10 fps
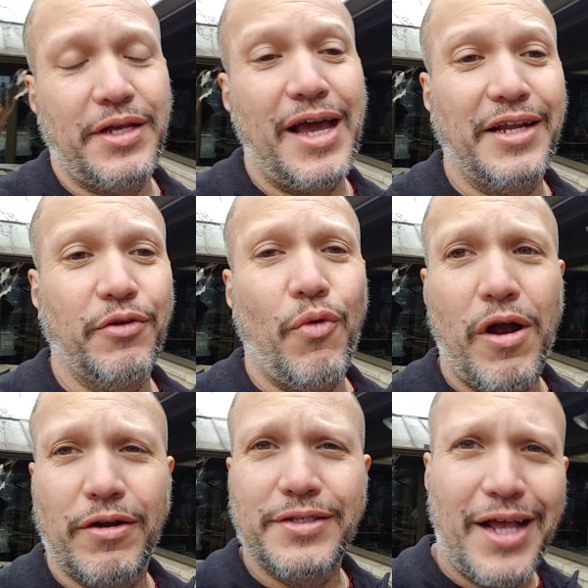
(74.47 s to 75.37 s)
adding
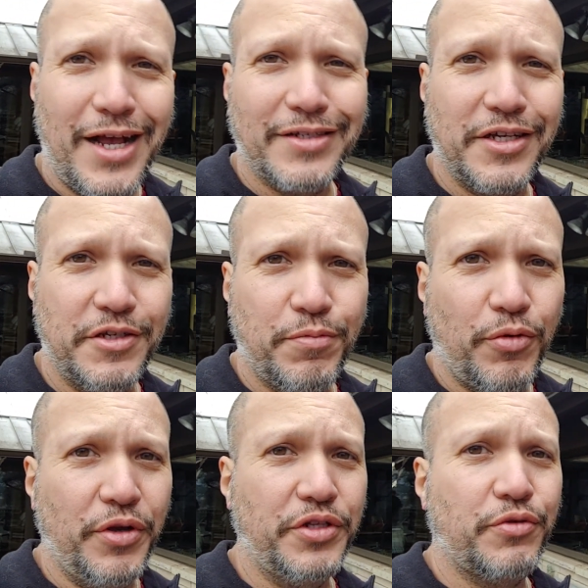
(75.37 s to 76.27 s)
wireless access
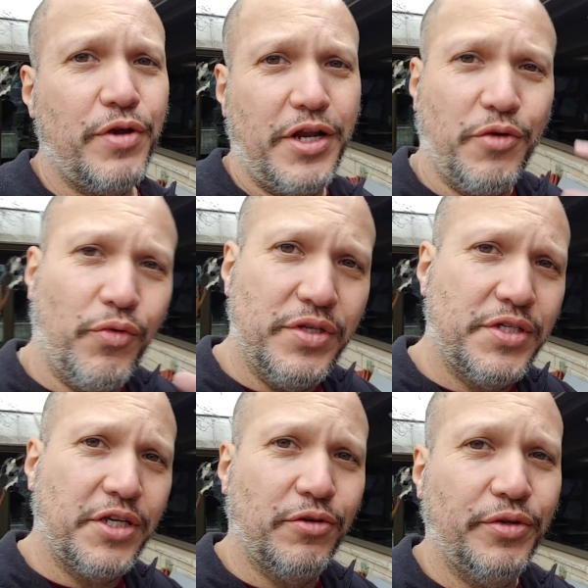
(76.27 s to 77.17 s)
points, creating one
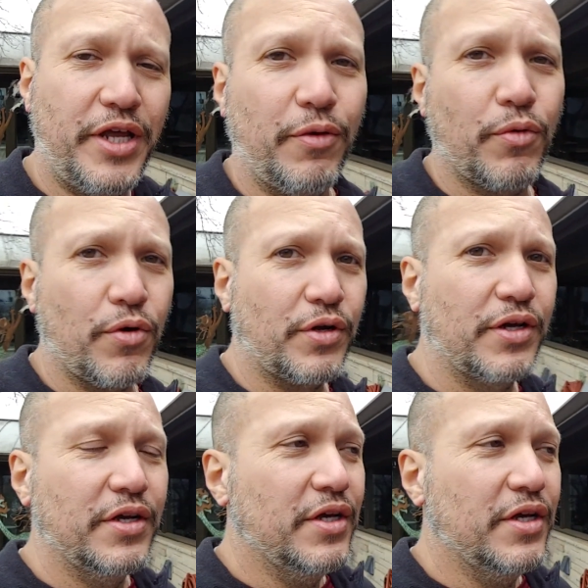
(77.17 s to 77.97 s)
single network,